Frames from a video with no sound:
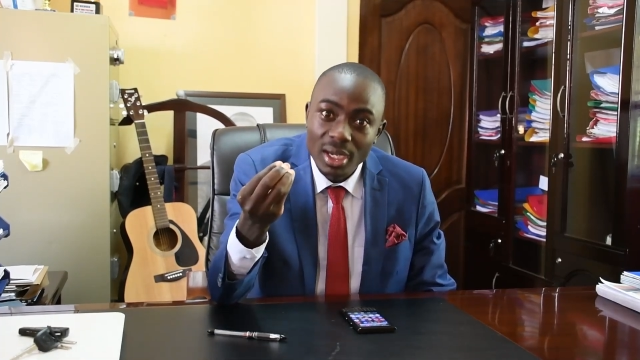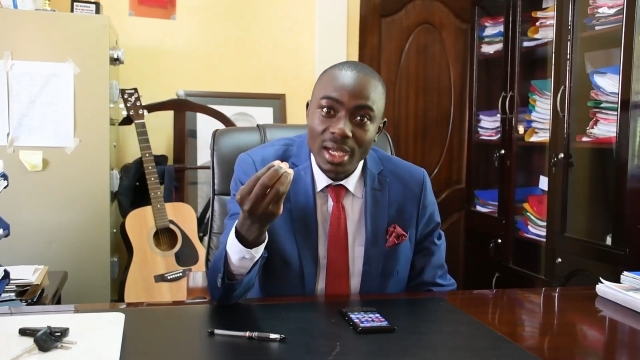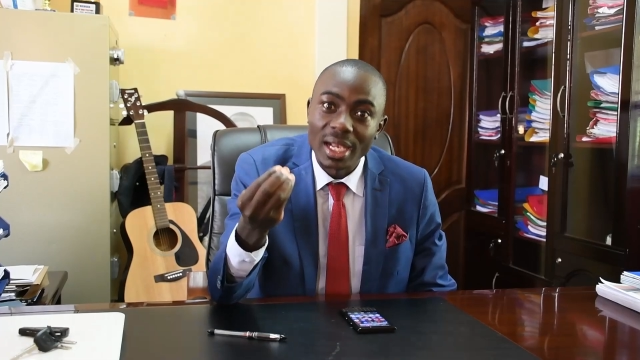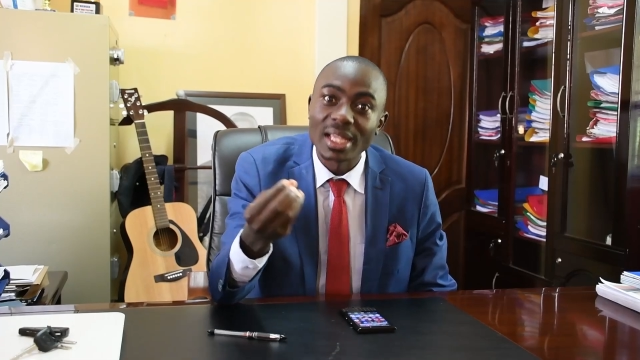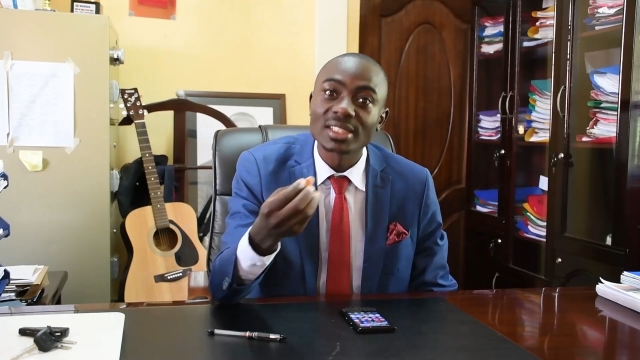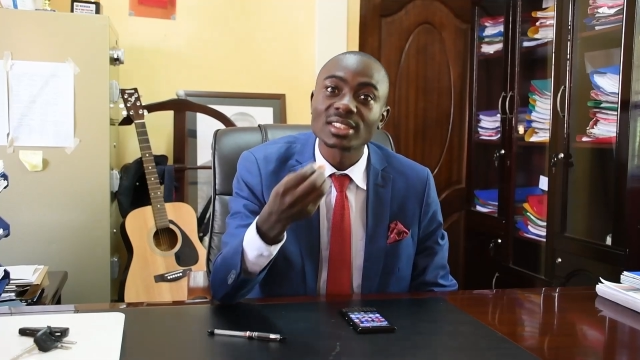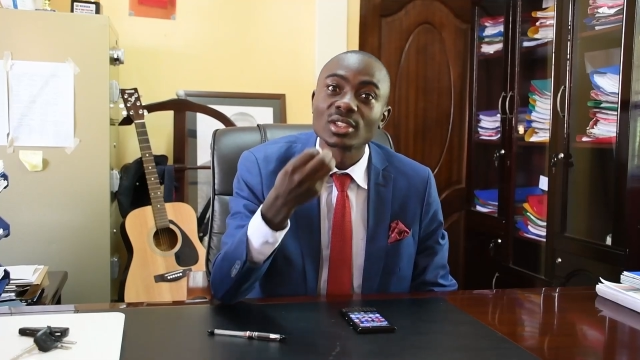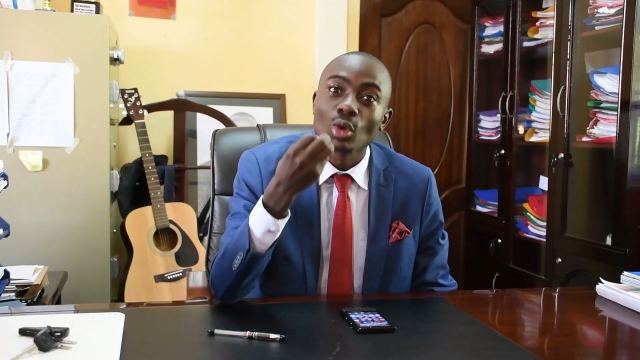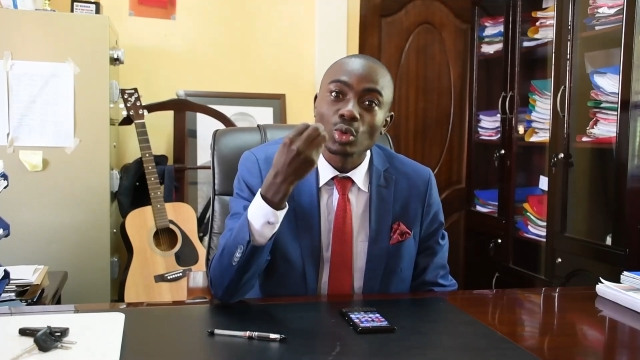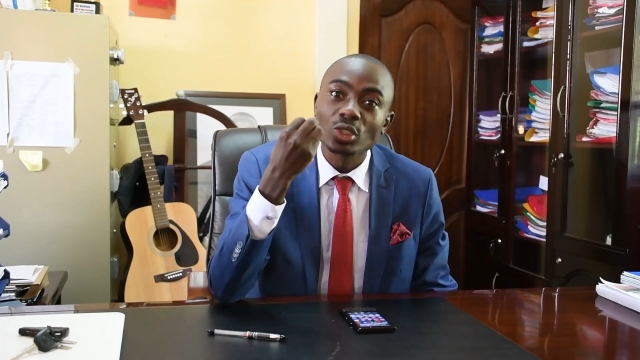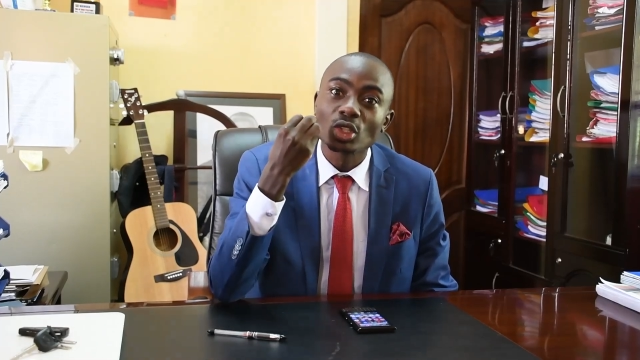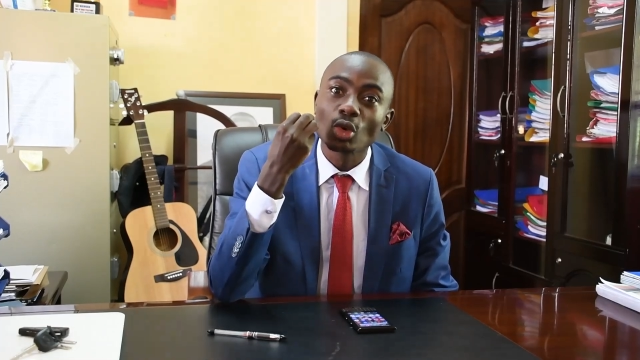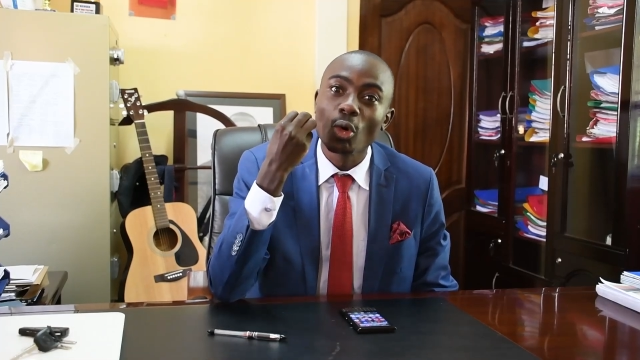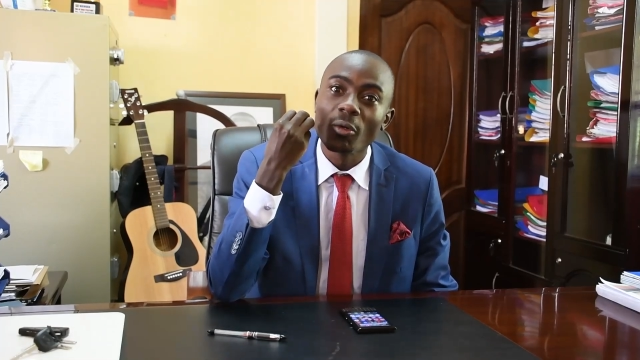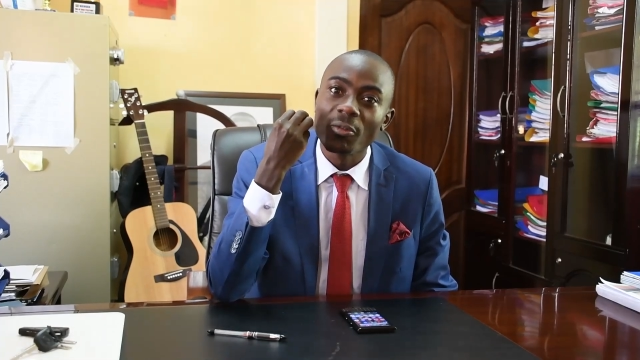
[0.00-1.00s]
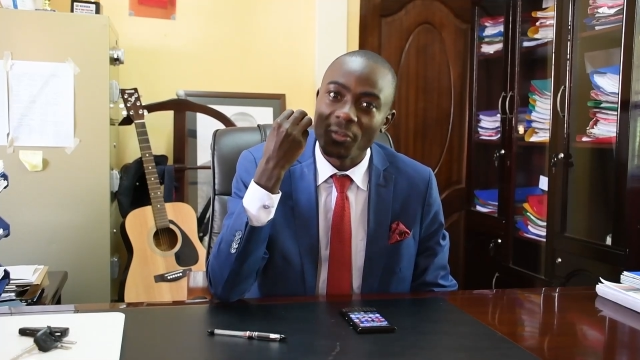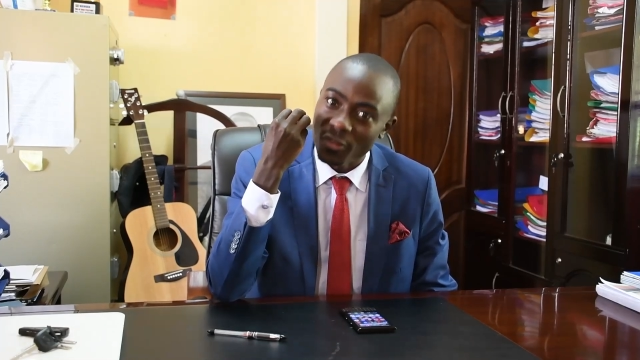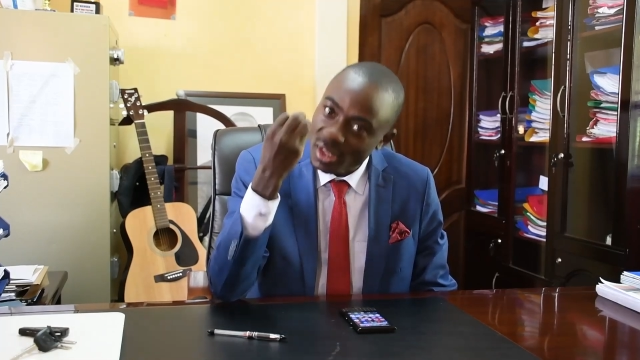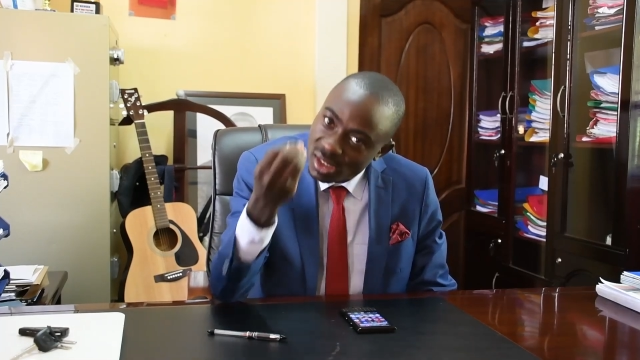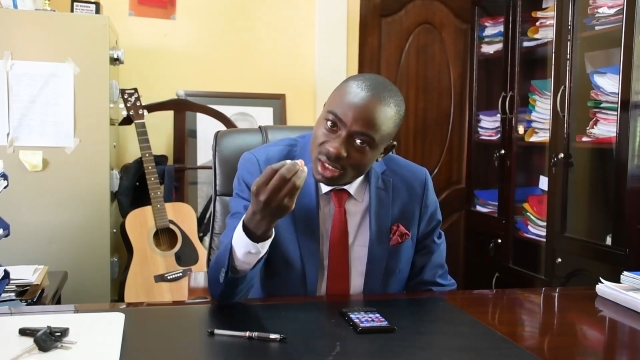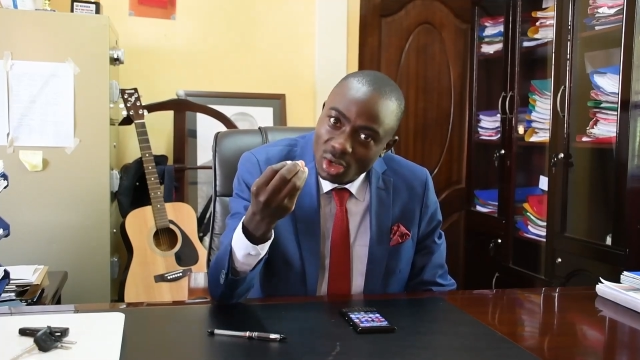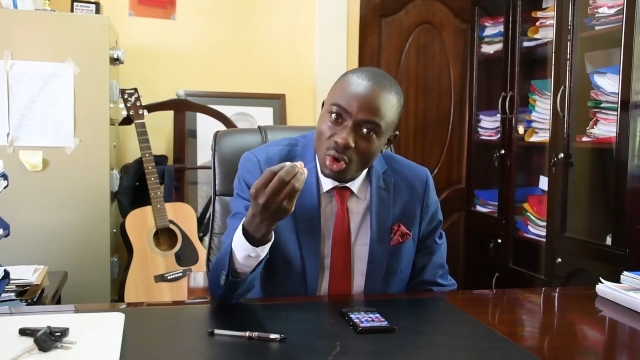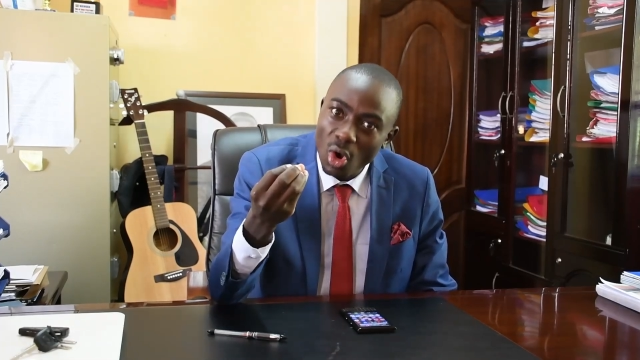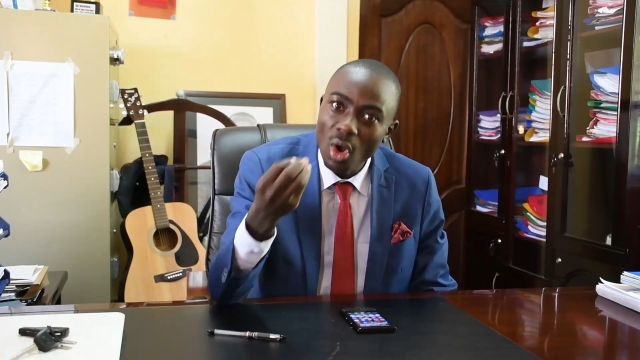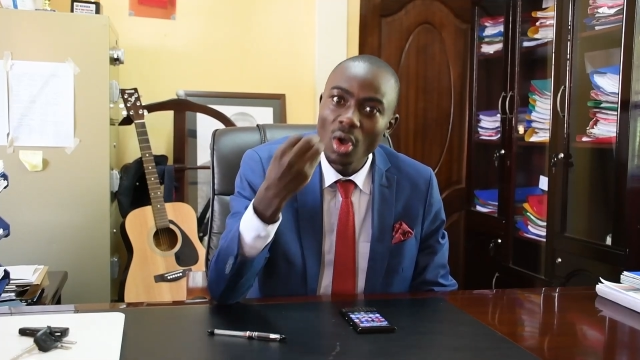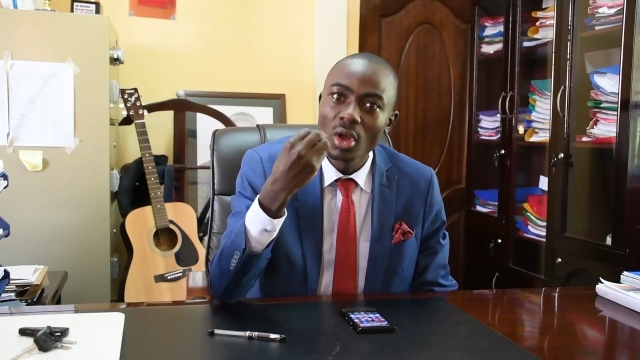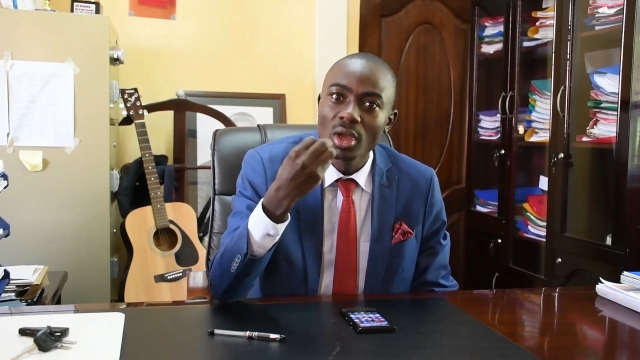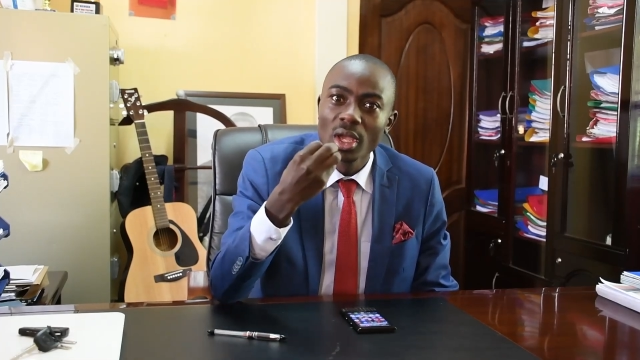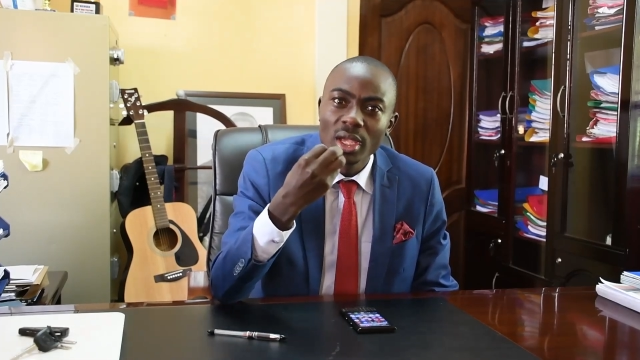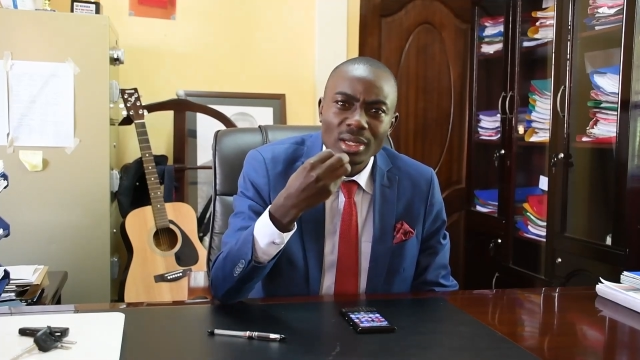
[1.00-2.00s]
Let's not go
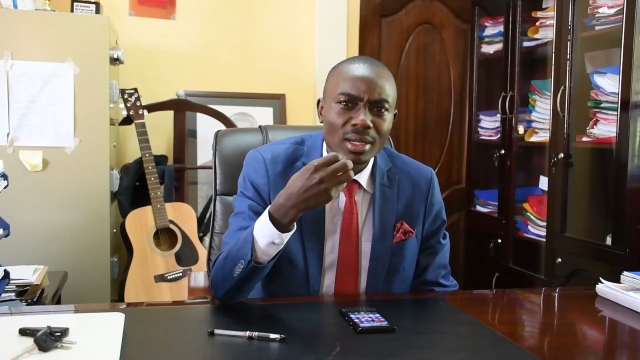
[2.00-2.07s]
physical.